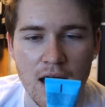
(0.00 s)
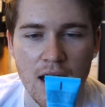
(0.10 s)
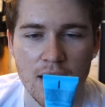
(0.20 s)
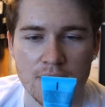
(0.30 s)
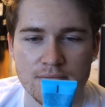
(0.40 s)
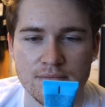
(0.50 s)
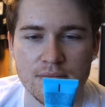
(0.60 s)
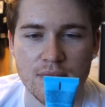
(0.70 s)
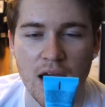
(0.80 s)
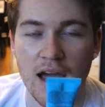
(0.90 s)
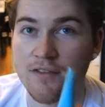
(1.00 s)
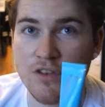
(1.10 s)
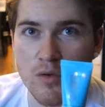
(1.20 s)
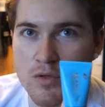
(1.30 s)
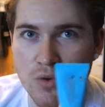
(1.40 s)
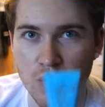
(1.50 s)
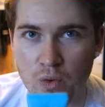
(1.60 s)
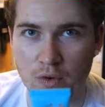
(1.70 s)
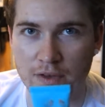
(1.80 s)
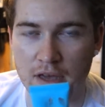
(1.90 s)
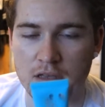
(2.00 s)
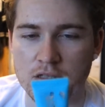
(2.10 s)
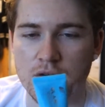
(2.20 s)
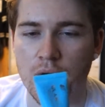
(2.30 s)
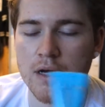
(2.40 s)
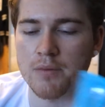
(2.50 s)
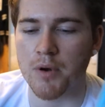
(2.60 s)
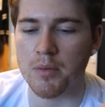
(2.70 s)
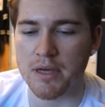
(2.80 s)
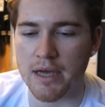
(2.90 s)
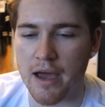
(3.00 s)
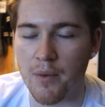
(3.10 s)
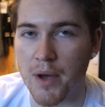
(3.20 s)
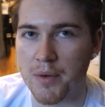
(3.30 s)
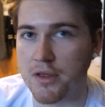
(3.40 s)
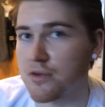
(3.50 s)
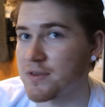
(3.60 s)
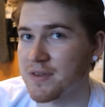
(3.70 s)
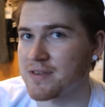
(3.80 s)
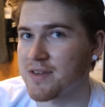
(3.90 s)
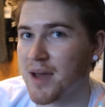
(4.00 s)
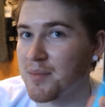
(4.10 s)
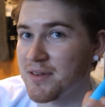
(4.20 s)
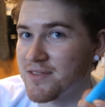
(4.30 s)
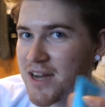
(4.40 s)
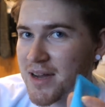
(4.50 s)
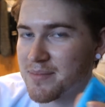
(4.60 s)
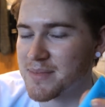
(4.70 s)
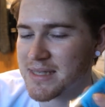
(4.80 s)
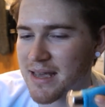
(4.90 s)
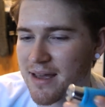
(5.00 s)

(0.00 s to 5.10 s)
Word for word: I haven't used all of it, so I can probably get away with using this a couple of times,